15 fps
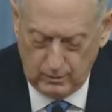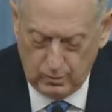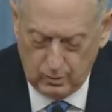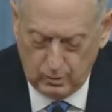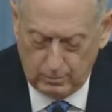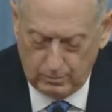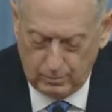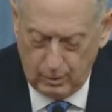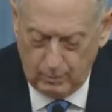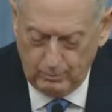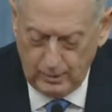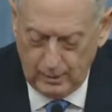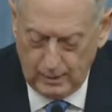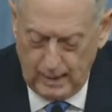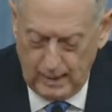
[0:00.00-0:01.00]
and took
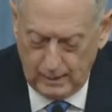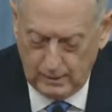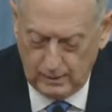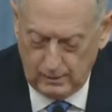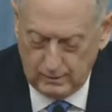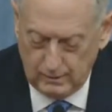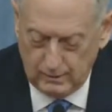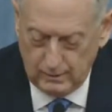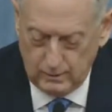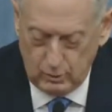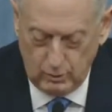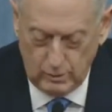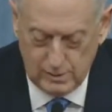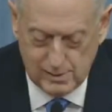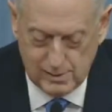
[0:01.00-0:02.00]
appropriate actions
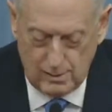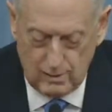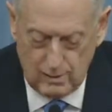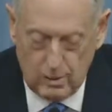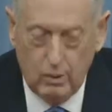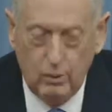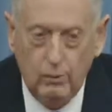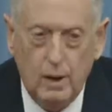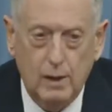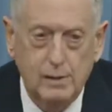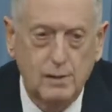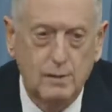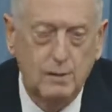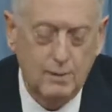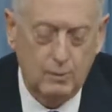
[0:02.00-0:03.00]
to ensure no
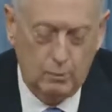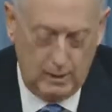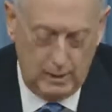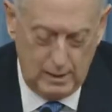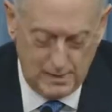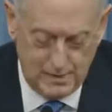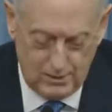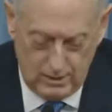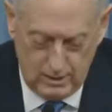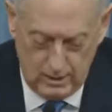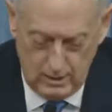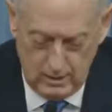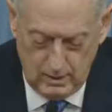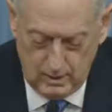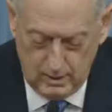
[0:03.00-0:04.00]
Russians were
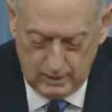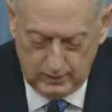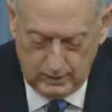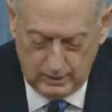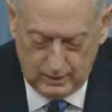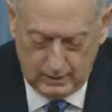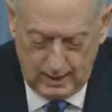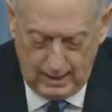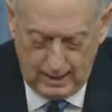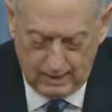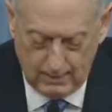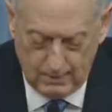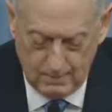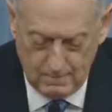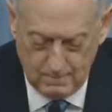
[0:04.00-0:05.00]
injured in the
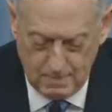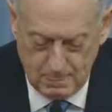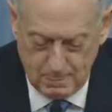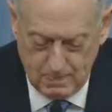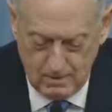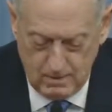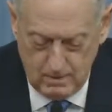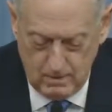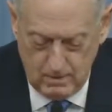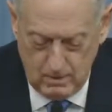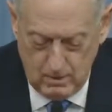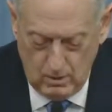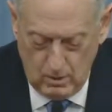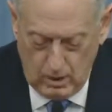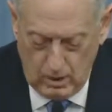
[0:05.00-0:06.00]
attack.
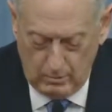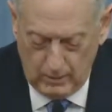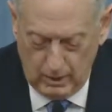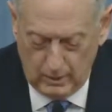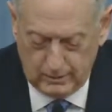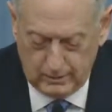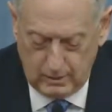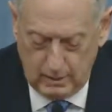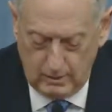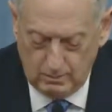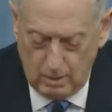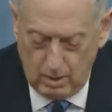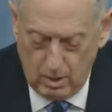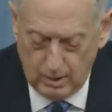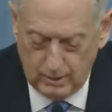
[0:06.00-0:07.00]
Our
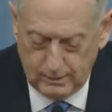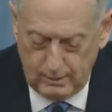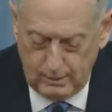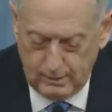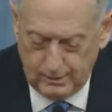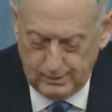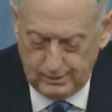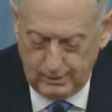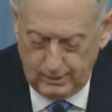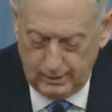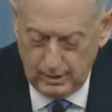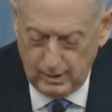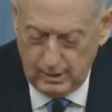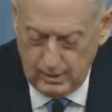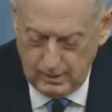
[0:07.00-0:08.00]
military policy in
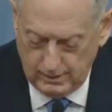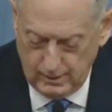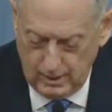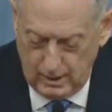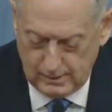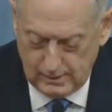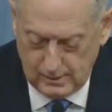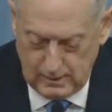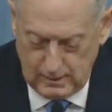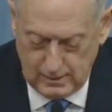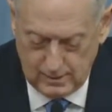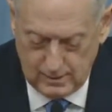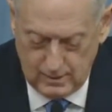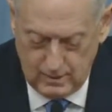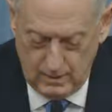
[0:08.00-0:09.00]
Syria has not
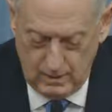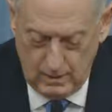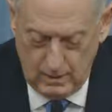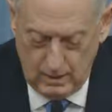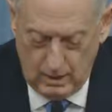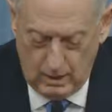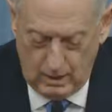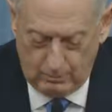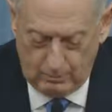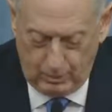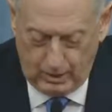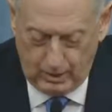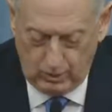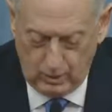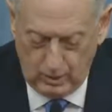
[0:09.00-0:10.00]
changed. Our
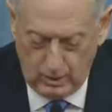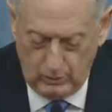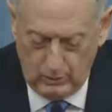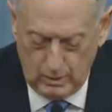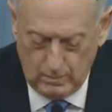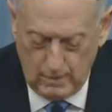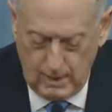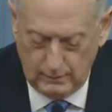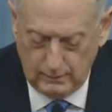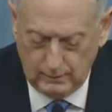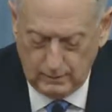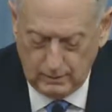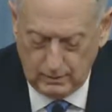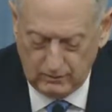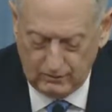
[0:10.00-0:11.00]
priority
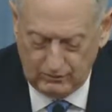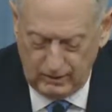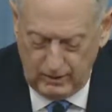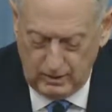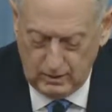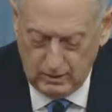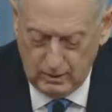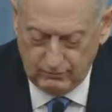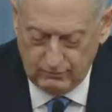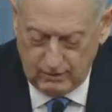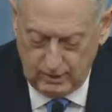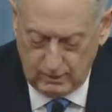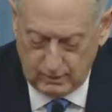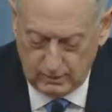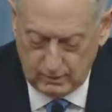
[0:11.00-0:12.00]
remains the defeat
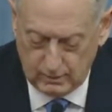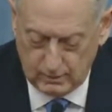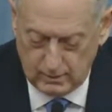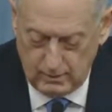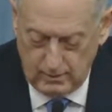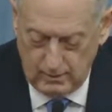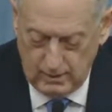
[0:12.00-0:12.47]
of ISIS.